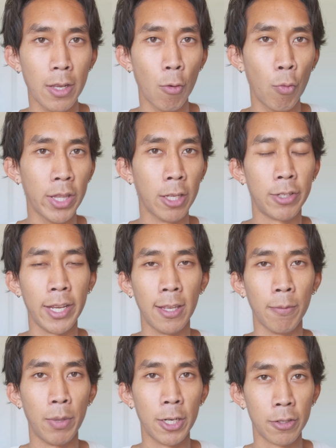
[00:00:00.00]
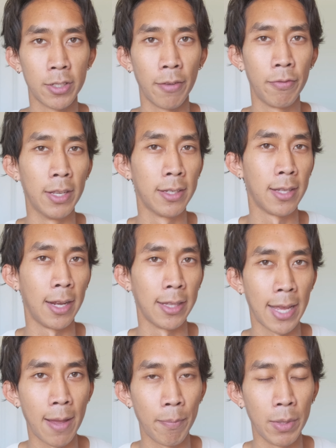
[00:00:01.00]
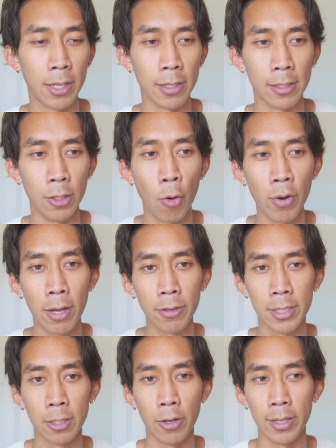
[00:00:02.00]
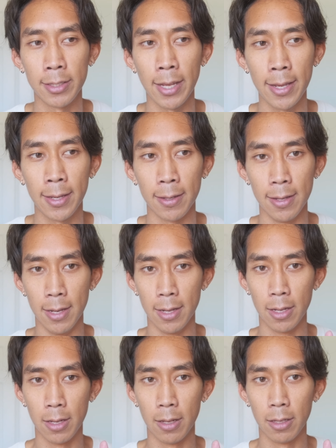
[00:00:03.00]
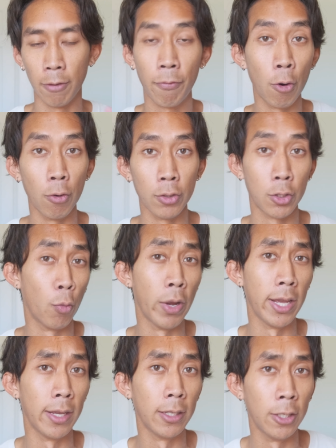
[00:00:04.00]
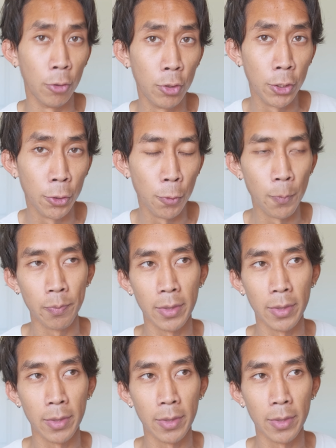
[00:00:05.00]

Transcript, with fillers: when they're taking pictures of things like that, because no one else is going to take the photos the way you do,